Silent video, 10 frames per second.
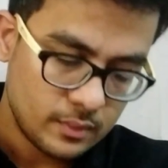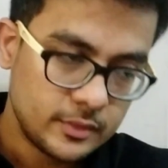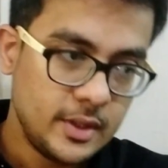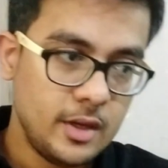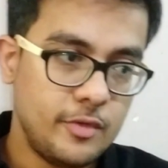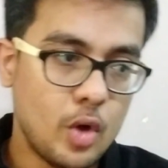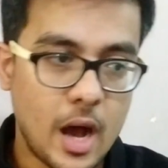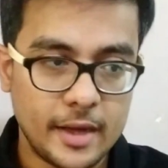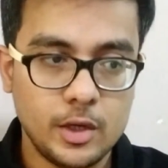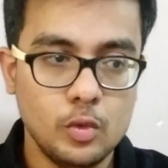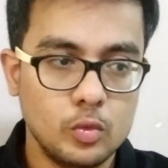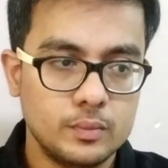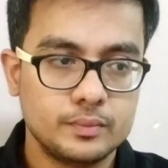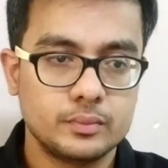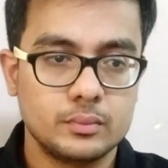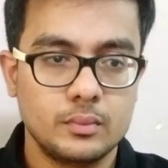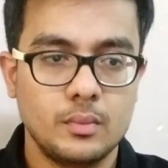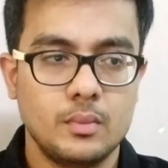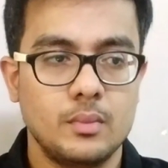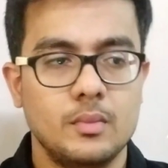See, if you argue
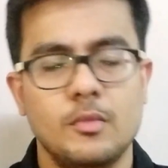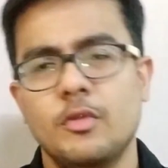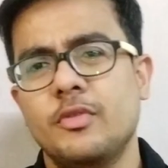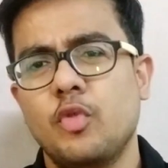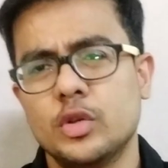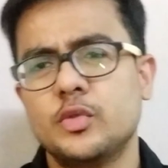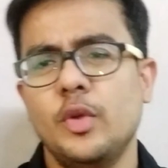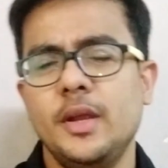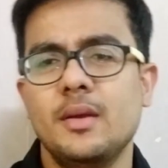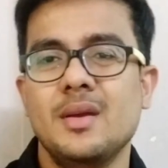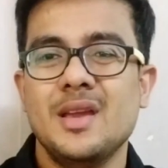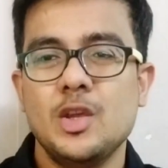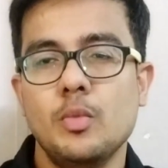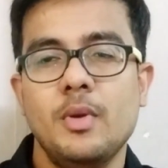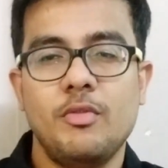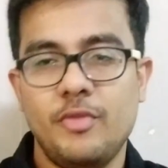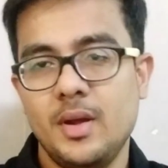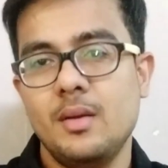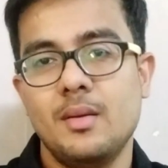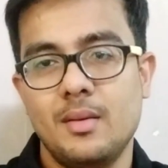forcefully, you may
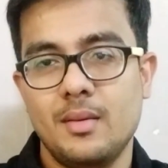win